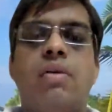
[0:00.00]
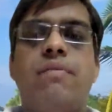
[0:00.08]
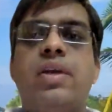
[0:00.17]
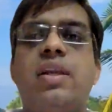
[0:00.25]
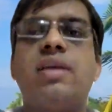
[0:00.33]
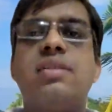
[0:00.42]

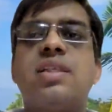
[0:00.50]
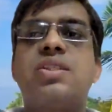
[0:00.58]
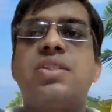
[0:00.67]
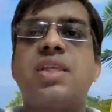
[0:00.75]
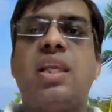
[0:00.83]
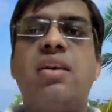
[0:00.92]
Whereas
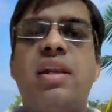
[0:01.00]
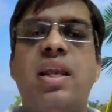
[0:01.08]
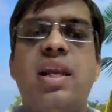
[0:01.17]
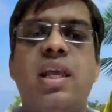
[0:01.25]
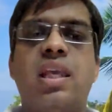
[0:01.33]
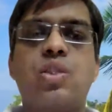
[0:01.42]
secondary
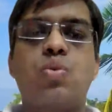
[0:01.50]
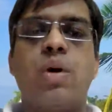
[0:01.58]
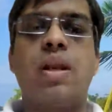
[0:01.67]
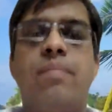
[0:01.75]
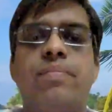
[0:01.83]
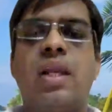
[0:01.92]
headache is
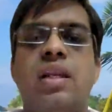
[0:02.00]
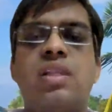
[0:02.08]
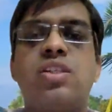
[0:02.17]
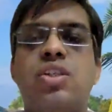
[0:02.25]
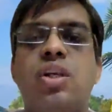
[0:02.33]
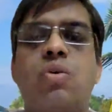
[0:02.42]
one that
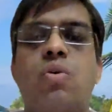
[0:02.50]
is